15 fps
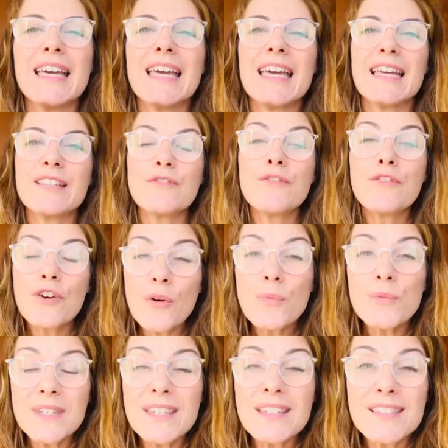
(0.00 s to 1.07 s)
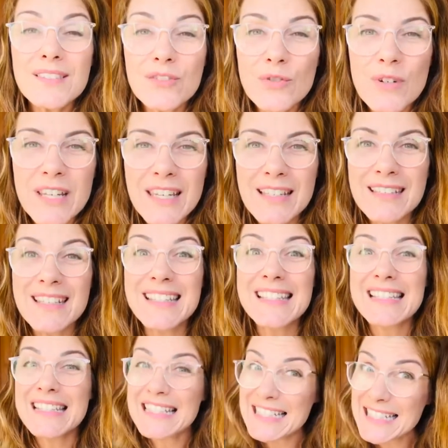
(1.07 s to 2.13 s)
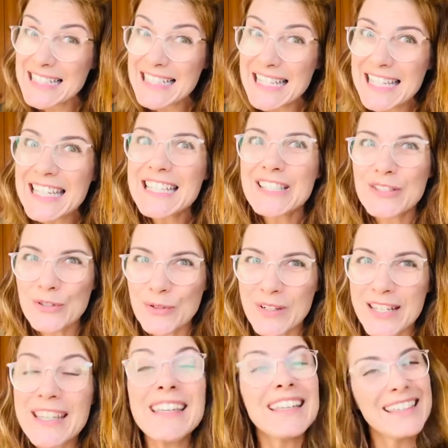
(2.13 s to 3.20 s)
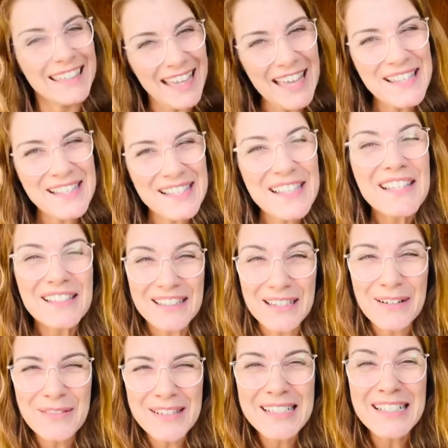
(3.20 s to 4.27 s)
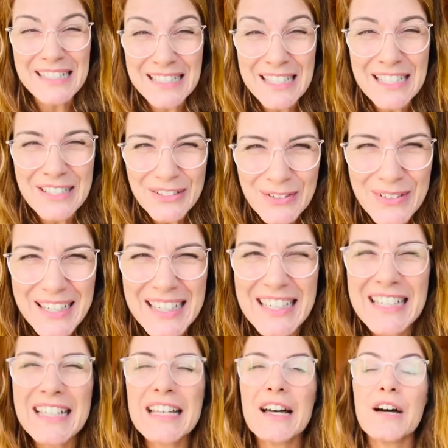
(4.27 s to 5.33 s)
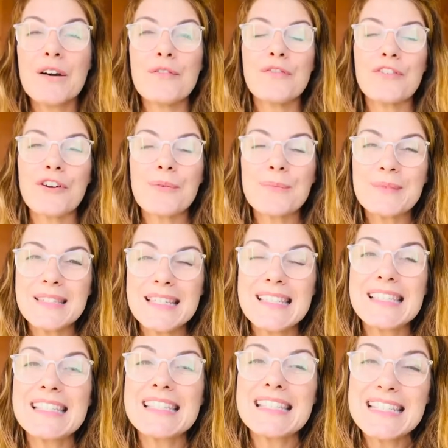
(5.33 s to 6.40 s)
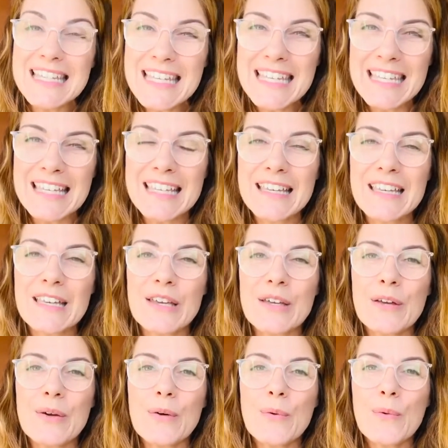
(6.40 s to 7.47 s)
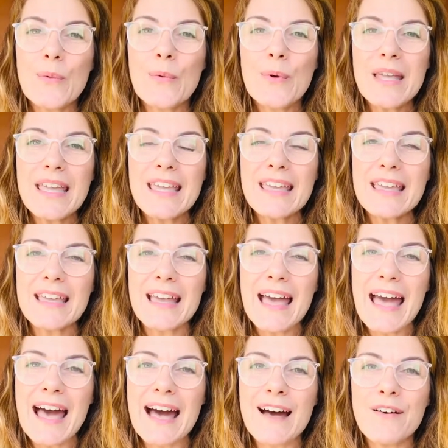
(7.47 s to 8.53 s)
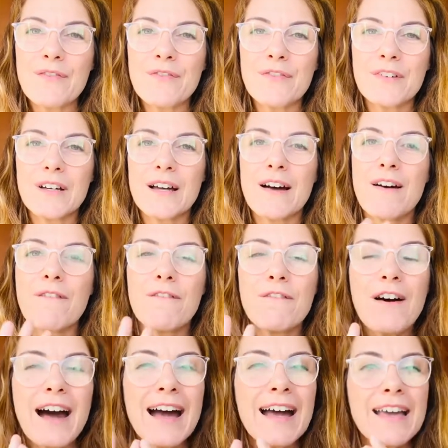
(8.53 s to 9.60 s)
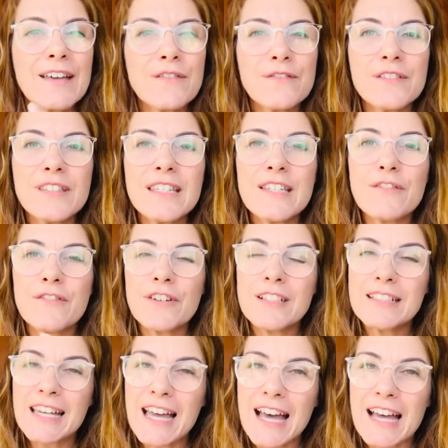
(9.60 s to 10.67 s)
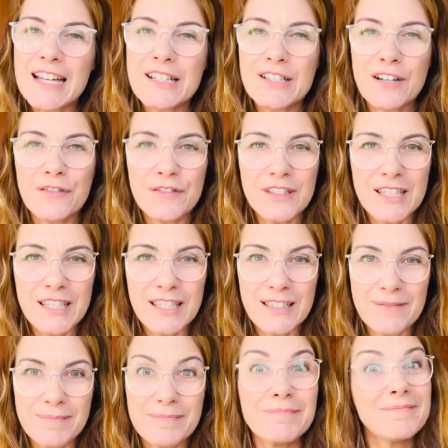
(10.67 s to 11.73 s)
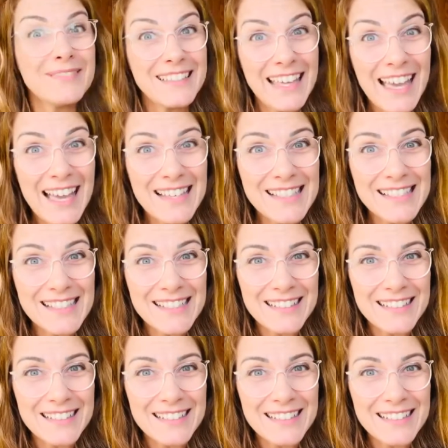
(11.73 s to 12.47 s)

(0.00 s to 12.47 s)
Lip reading: And from this tree, this tea tree, yes, there is a tea tree, from this tea, we have five different kinds of tea. Yes,